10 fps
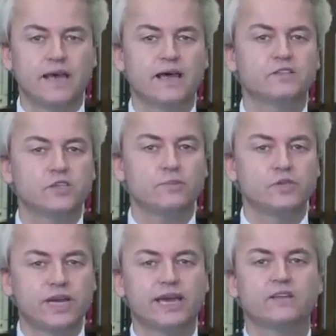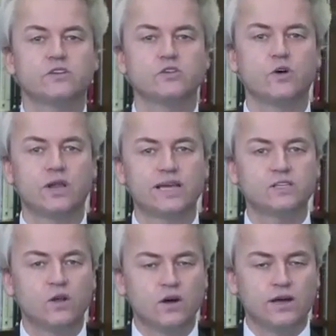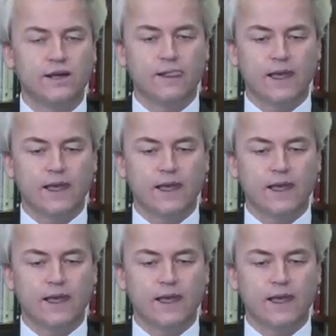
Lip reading: and subjugate us all, as long